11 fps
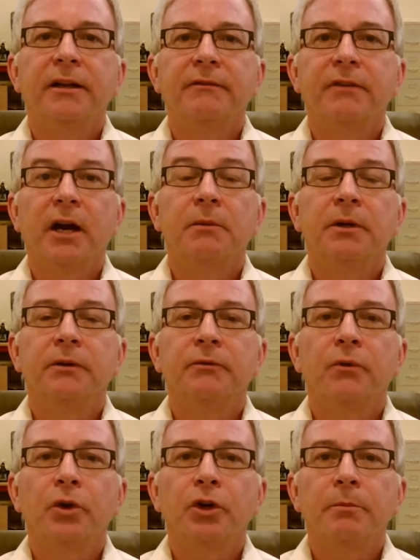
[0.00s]
environment
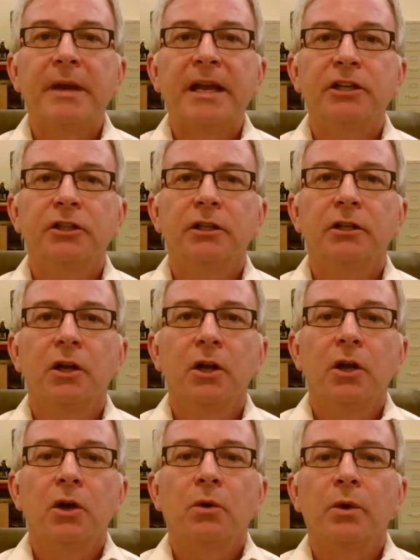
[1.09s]
for your patient
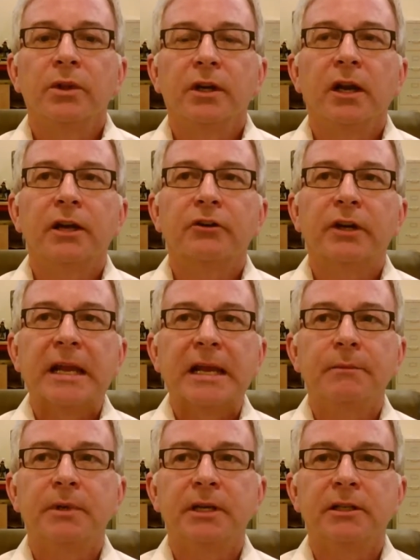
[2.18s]
with an electric
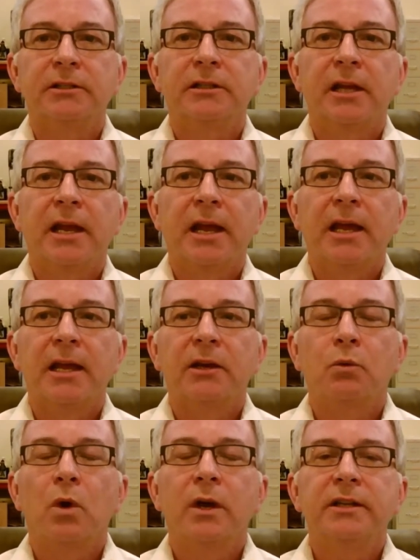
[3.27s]
handpiece,
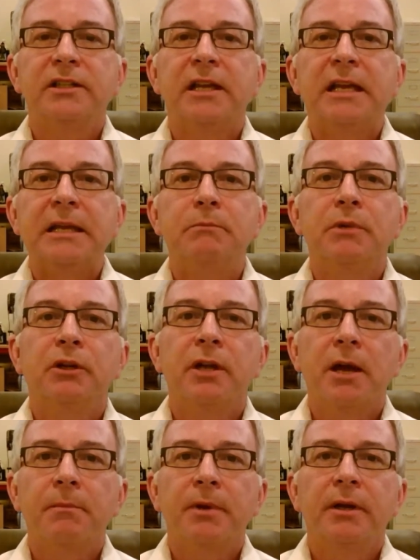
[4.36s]
and one is heat
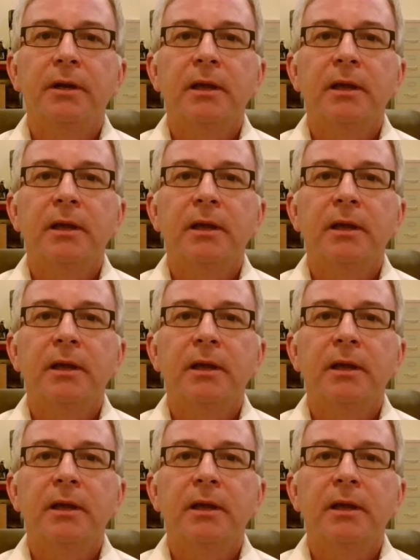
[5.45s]
buildup,